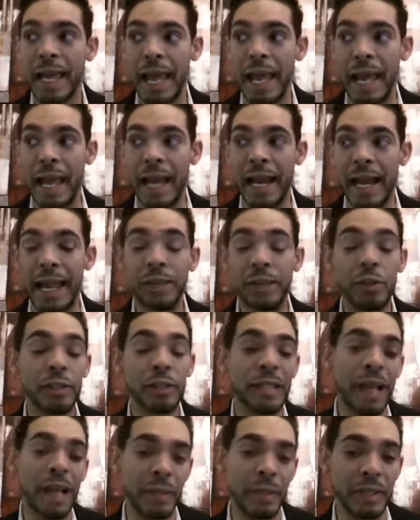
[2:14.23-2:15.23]
And I
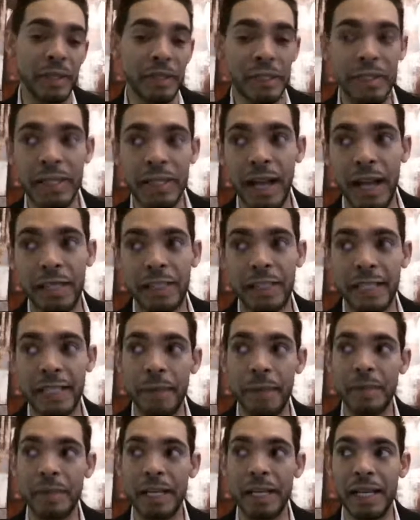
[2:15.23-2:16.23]
took that business
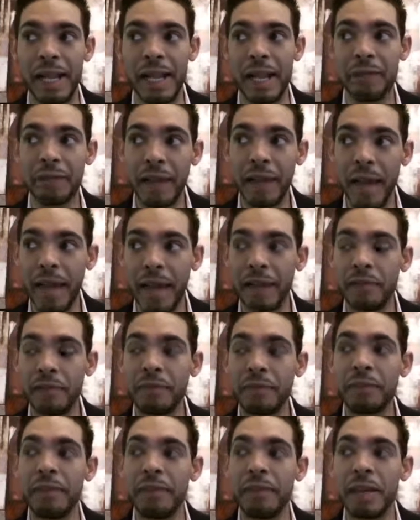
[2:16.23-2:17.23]
concept, and I've kind
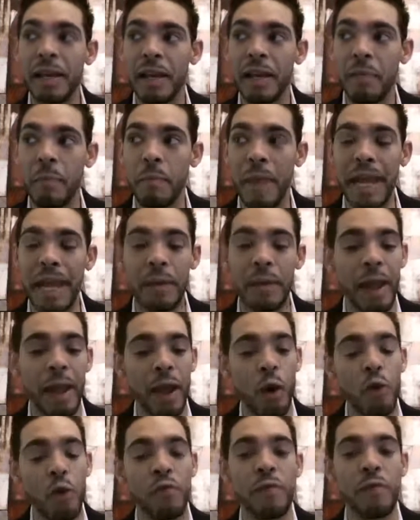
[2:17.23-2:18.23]
of made my
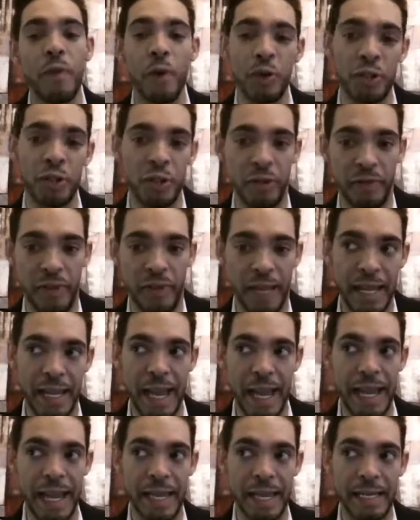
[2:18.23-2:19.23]
own version of it.
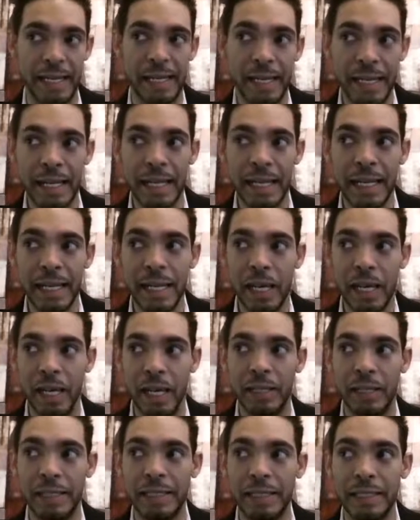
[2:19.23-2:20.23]
And
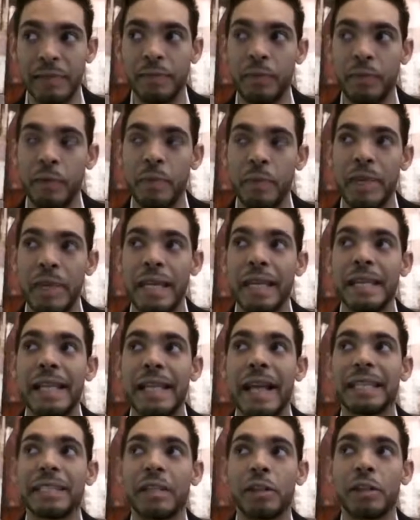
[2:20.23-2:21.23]
uh, for me,
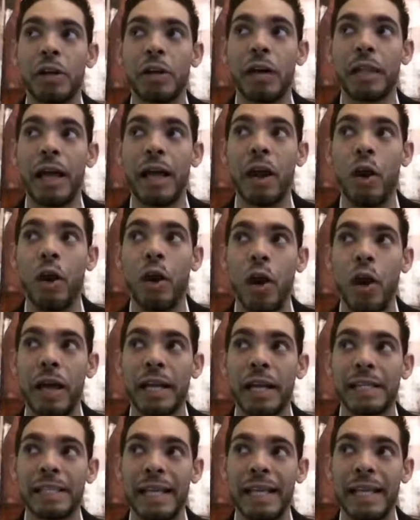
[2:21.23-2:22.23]
that's going to allow
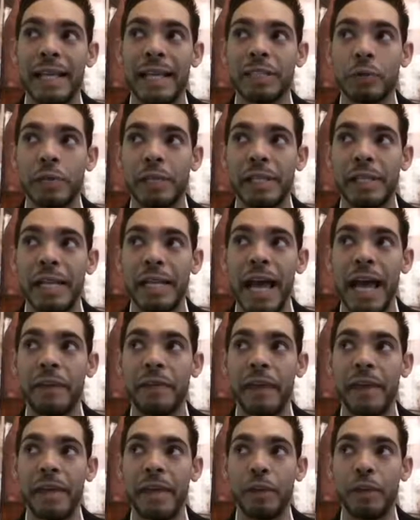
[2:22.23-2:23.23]
architects to really
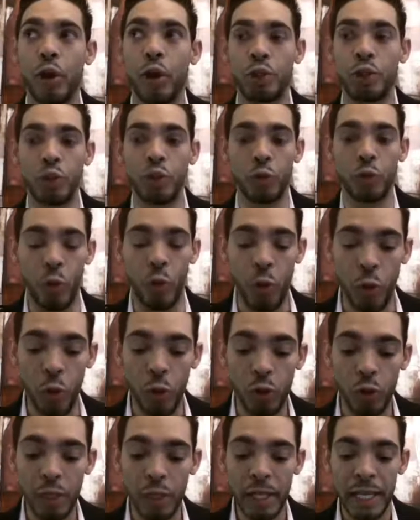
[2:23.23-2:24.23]
have a larger
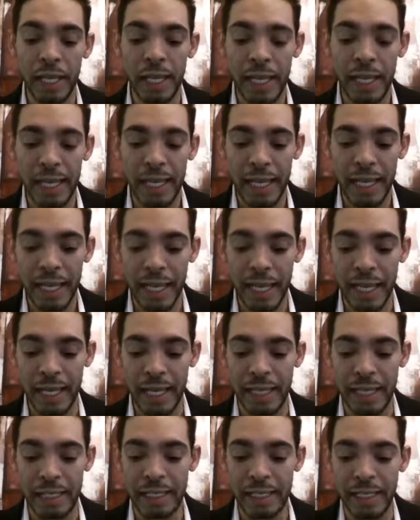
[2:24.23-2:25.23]
role
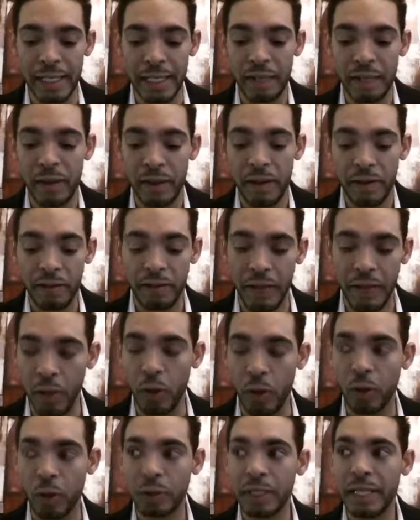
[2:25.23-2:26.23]
in the
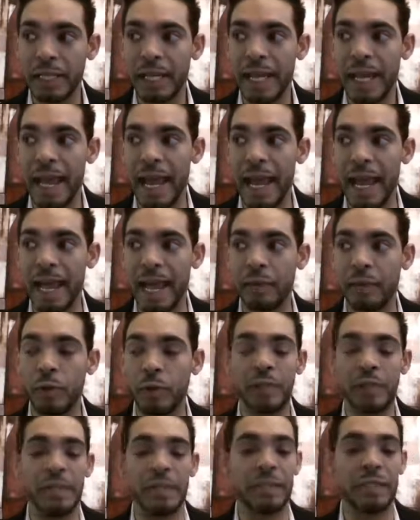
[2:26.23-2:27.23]
field
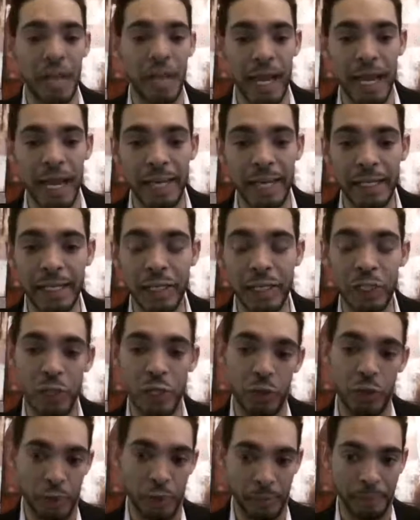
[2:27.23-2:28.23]
and with design in
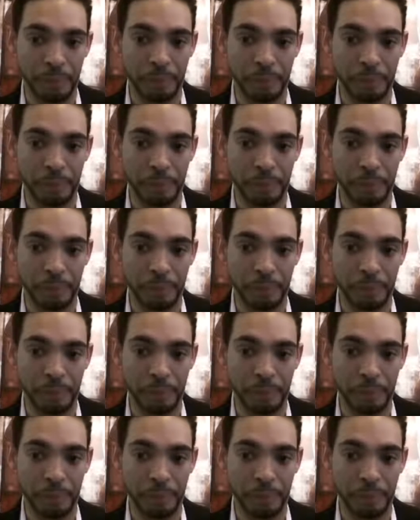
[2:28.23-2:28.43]
general.